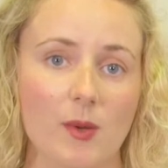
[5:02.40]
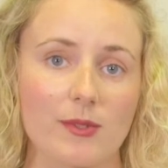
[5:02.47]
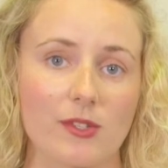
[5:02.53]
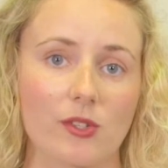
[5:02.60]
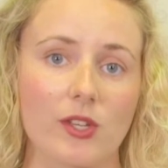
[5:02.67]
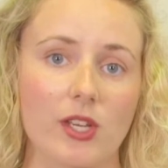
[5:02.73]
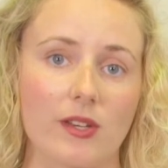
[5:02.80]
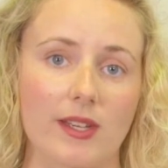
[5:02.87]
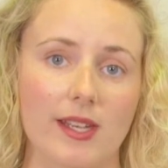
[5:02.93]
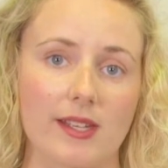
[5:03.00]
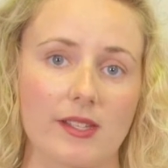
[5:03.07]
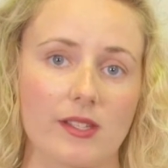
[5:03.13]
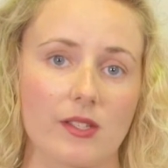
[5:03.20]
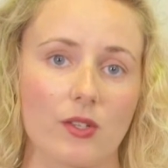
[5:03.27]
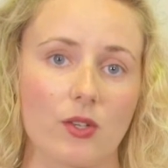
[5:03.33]
optional
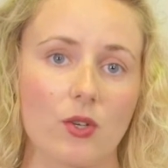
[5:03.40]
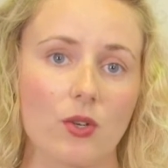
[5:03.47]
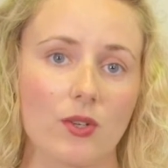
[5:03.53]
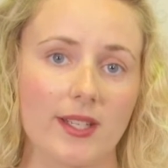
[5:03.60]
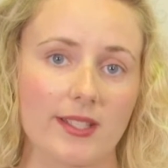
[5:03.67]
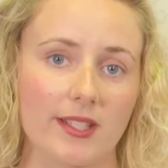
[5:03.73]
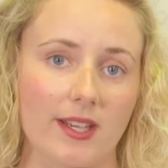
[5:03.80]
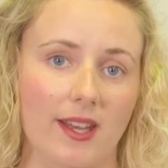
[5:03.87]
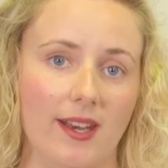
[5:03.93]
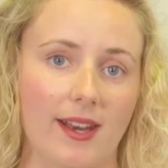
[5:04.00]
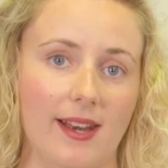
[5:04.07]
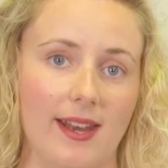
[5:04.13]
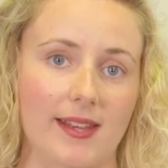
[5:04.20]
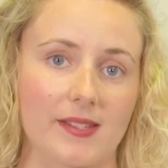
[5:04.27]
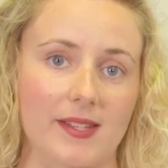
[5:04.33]
units, all
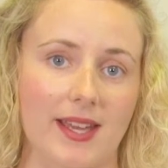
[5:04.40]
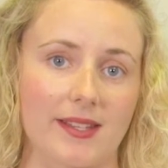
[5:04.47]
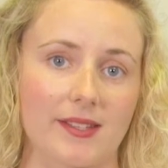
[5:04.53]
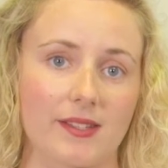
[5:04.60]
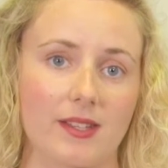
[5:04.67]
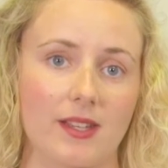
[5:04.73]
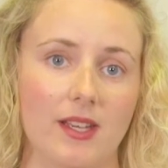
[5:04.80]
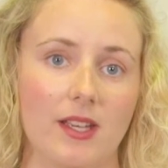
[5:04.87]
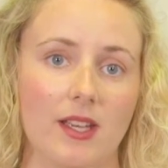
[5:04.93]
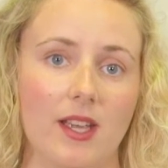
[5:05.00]
internally assessed,